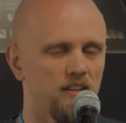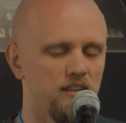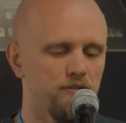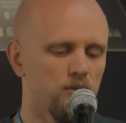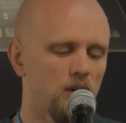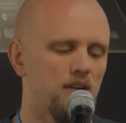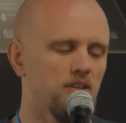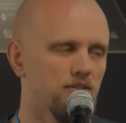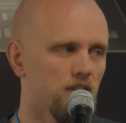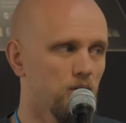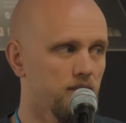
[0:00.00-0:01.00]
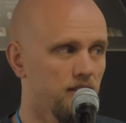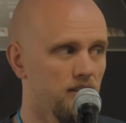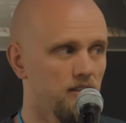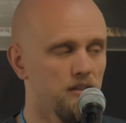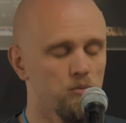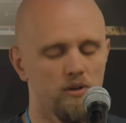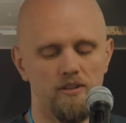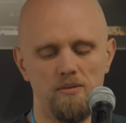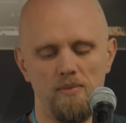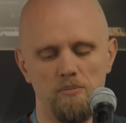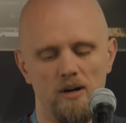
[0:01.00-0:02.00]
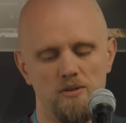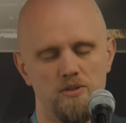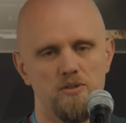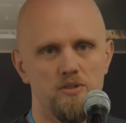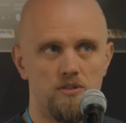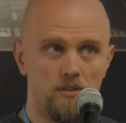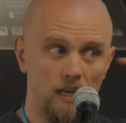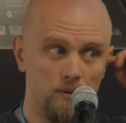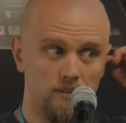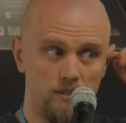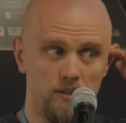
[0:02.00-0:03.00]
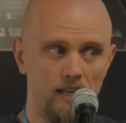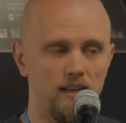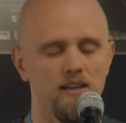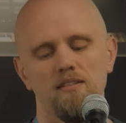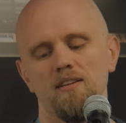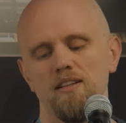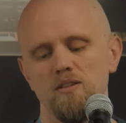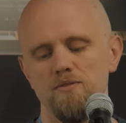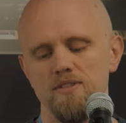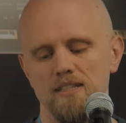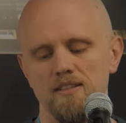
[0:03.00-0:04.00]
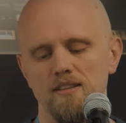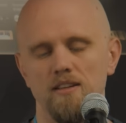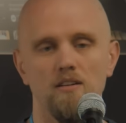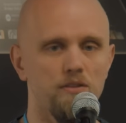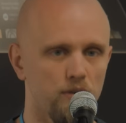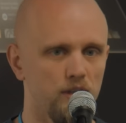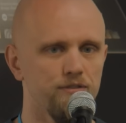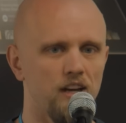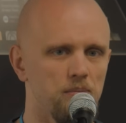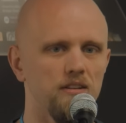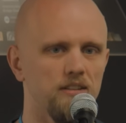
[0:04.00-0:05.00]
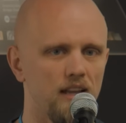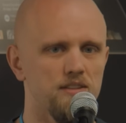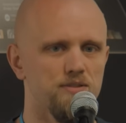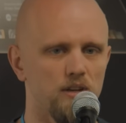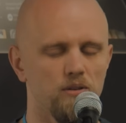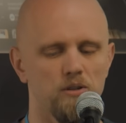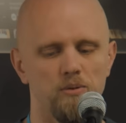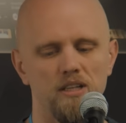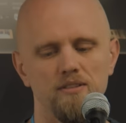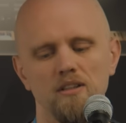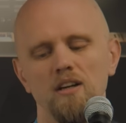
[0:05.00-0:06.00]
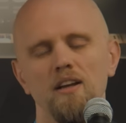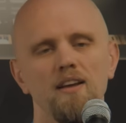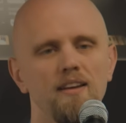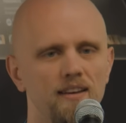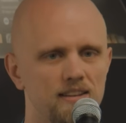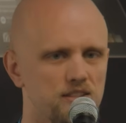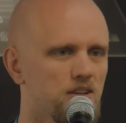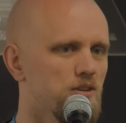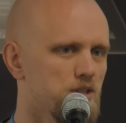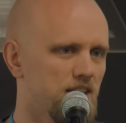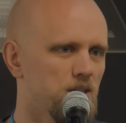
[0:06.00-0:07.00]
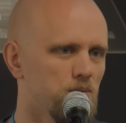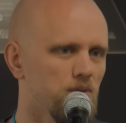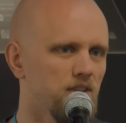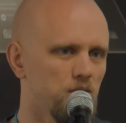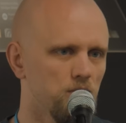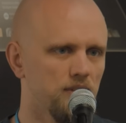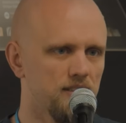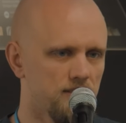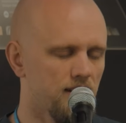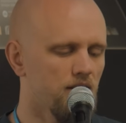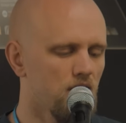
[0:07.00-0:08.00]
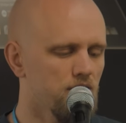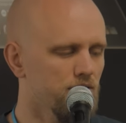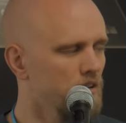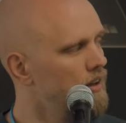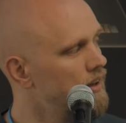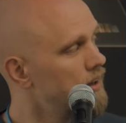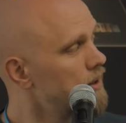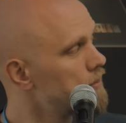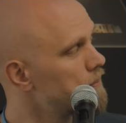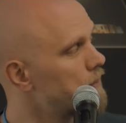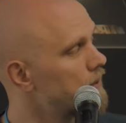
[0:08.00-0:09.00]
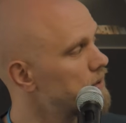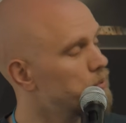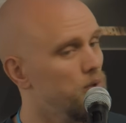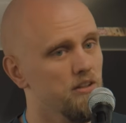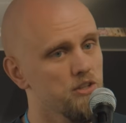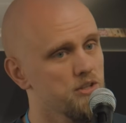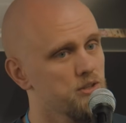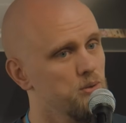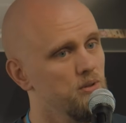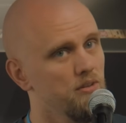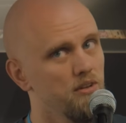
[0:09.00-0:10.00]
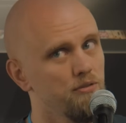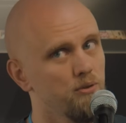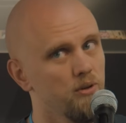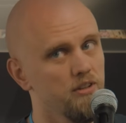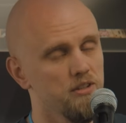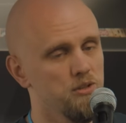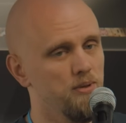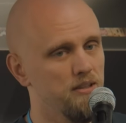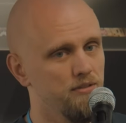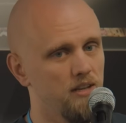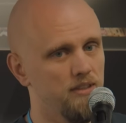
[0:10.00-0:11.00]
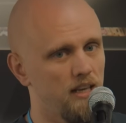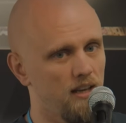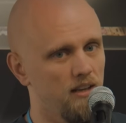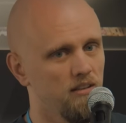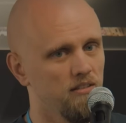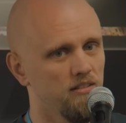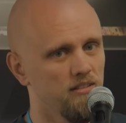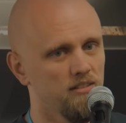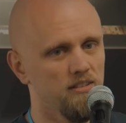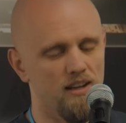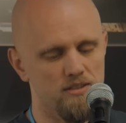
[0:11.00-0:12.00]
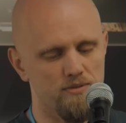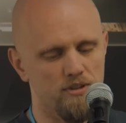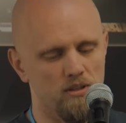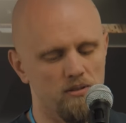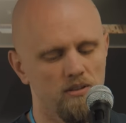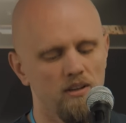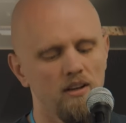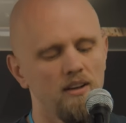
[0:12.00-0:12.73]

If you have ever looked at one of the main browsers out there today, and you've seen that they are 35 million lines of code or whatever, it's understandable that you will get scared off. But we are just 425K lines of code.